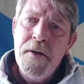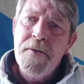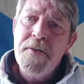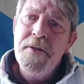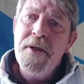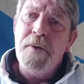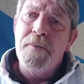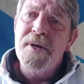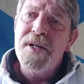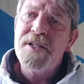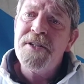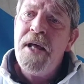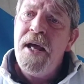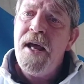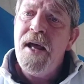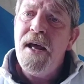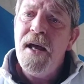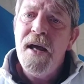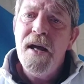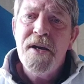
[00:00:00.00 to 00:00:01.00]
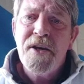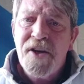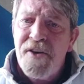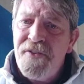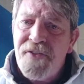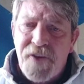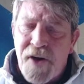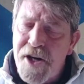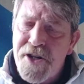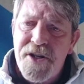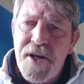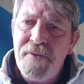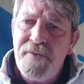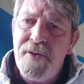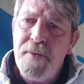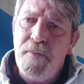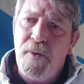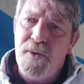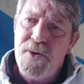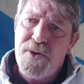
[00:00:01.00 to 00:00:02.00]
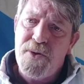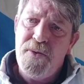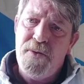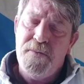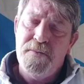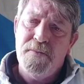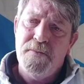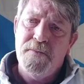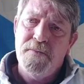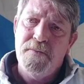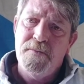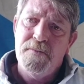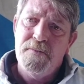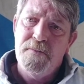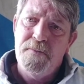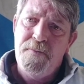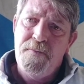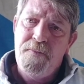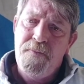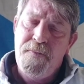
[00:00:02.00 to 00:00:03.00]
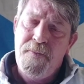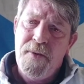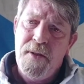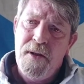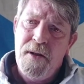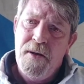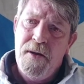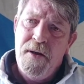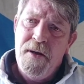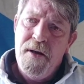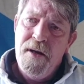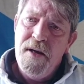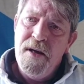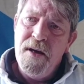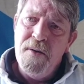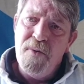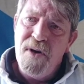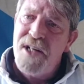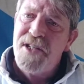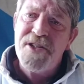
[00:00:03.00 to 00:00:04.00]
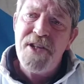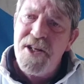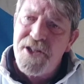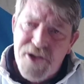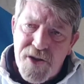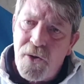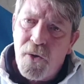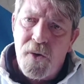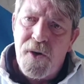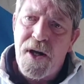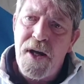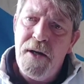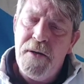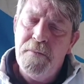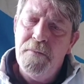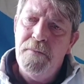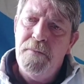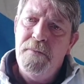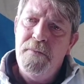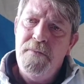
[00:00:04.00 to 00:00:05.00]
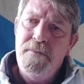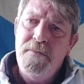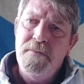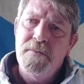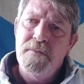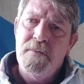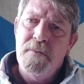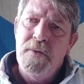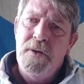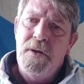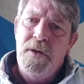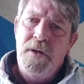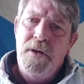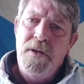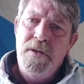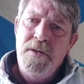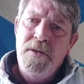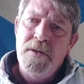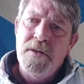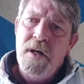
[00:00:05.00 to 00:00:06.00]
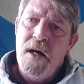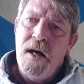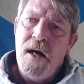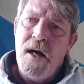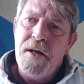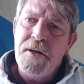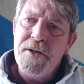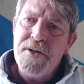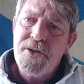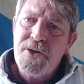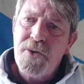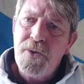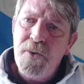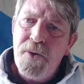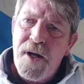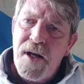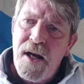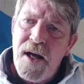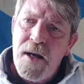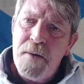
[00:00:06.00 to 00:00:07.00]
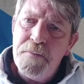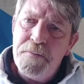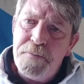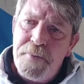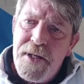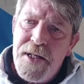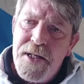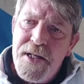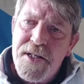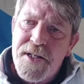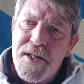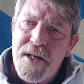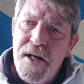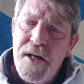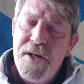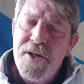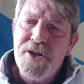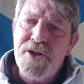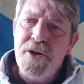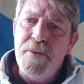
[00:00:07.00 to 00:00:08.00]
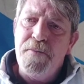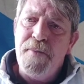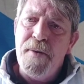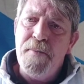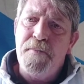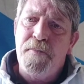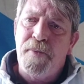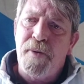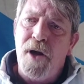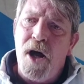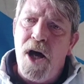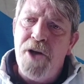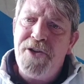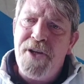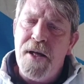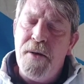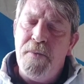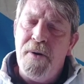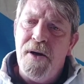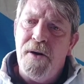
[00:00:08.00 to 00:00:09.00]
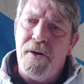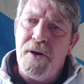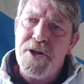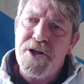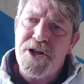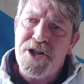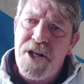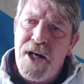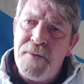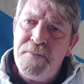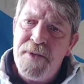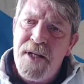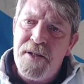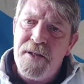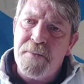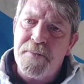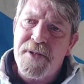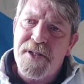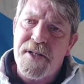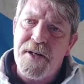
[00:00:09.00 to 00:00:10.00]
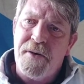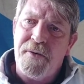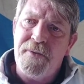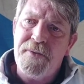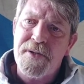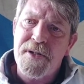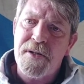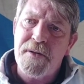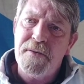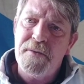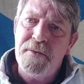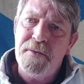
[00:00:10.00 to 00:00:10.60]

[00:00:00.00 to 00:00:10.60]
There was no contrition for Bojo. He wasn't sorry. And his Tory MPs should be bloody well ashamed of themselves.